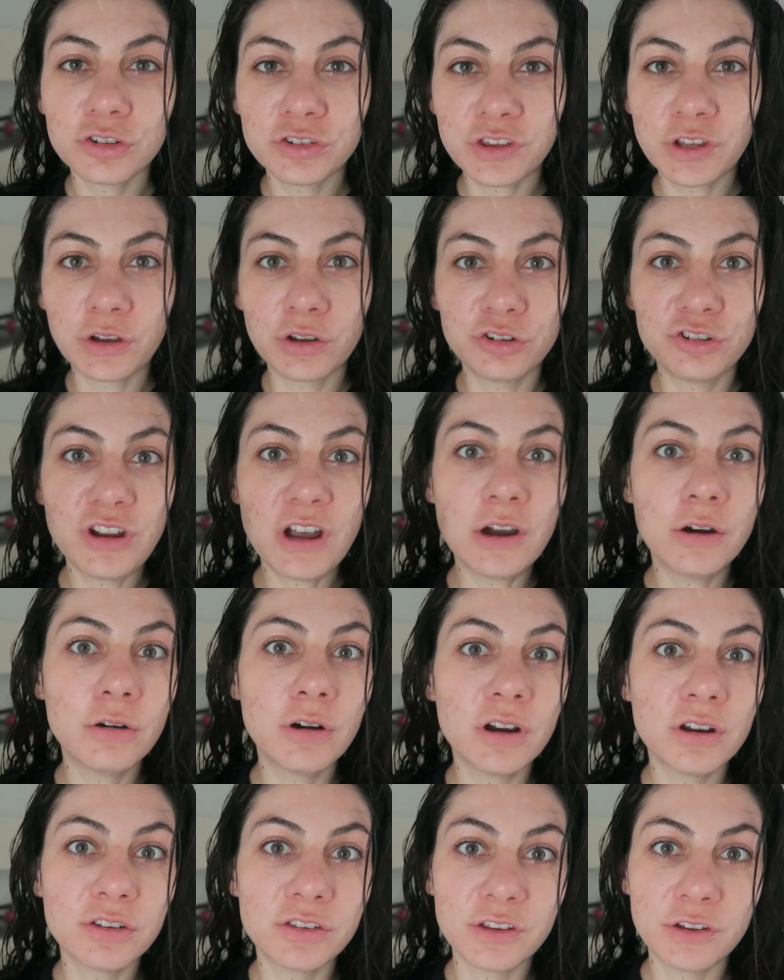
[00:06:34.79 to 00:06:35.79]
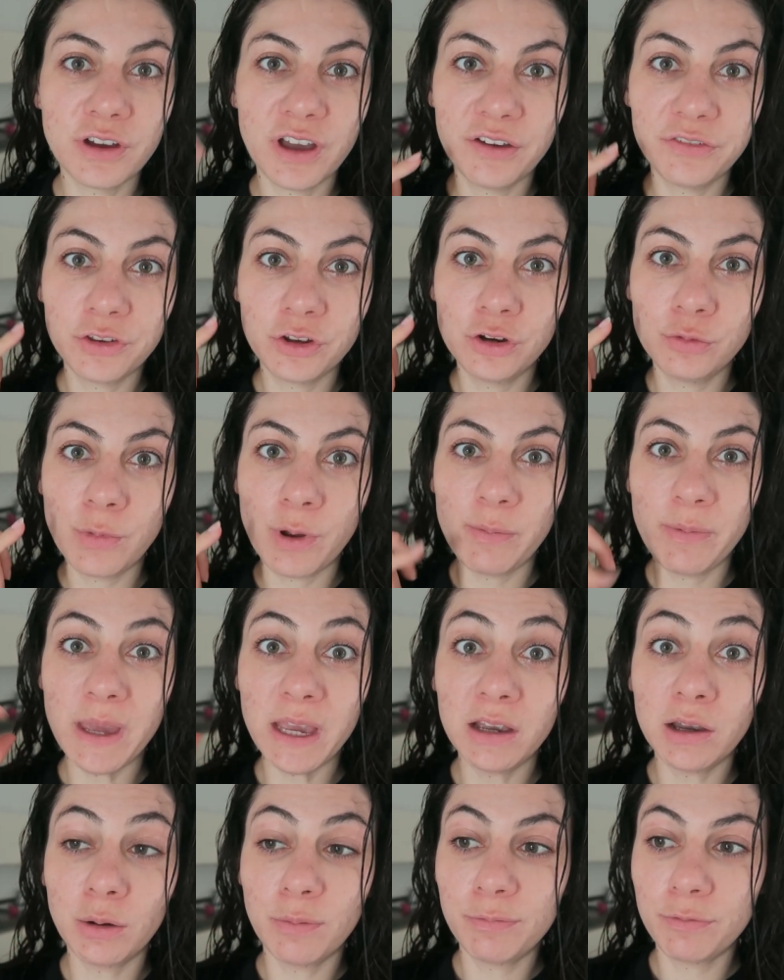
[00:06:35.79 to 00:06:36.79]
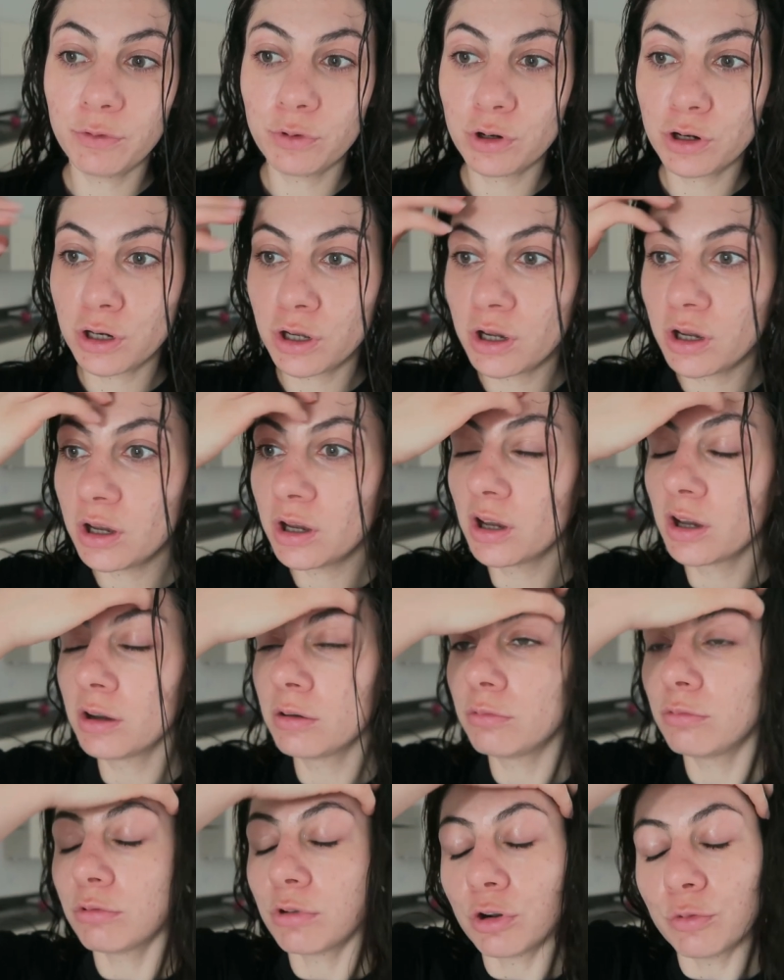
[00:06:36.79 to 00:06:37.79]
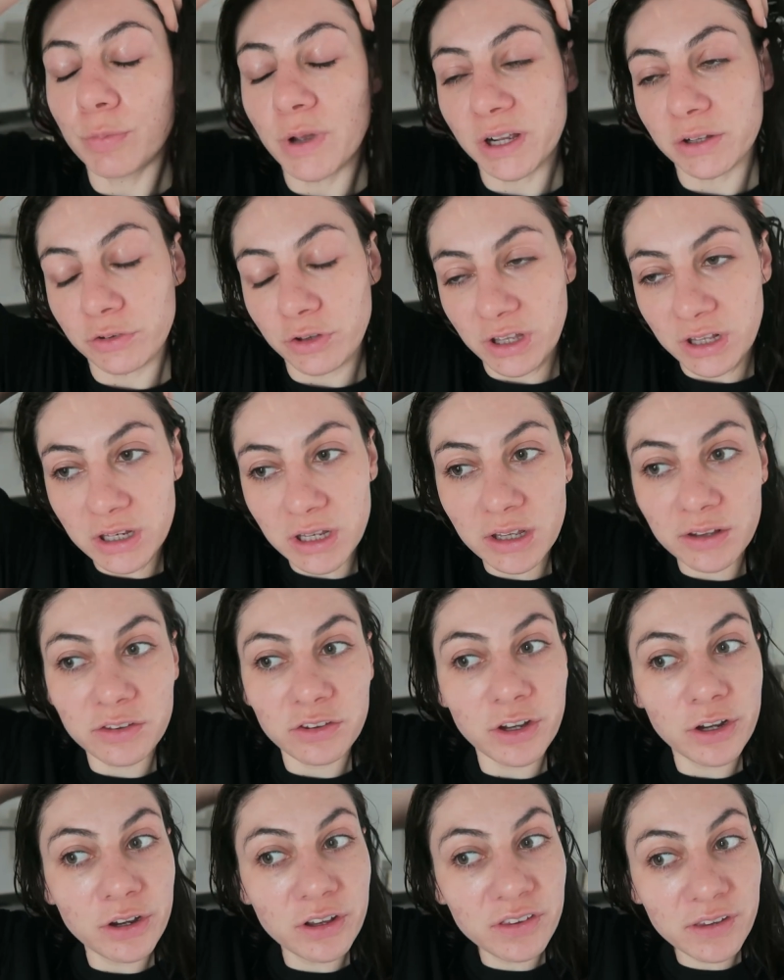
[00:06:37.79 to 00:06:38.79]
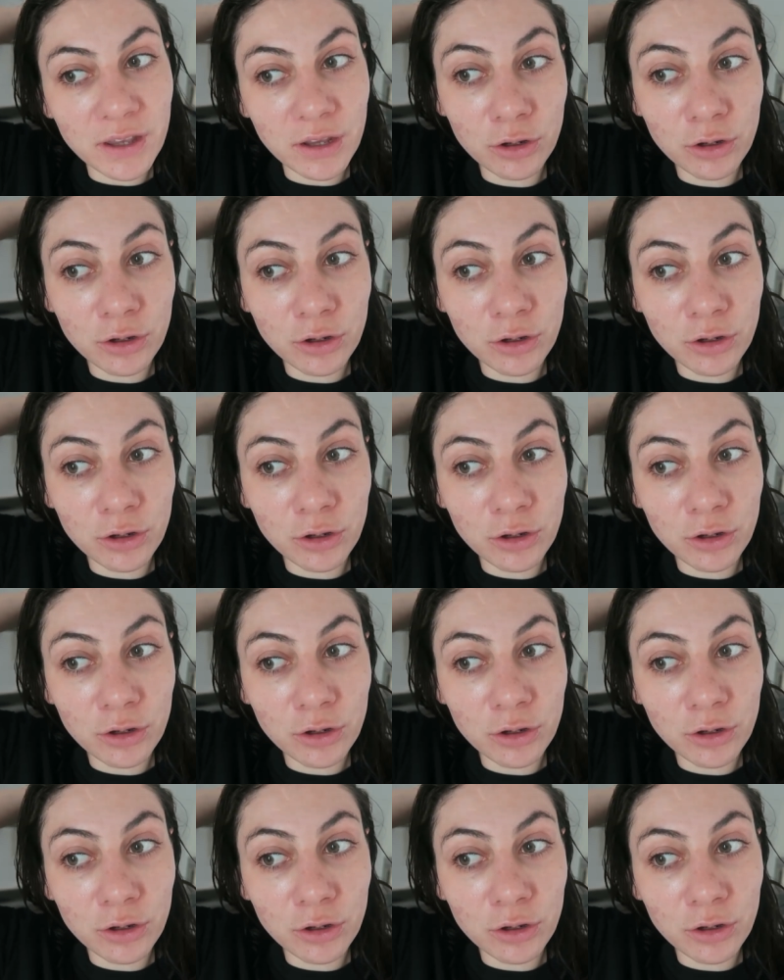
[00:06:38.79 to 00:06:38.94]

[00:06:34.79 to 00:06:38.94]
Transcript: Just took a shower, still have to do my makeup for the Road Back to India series.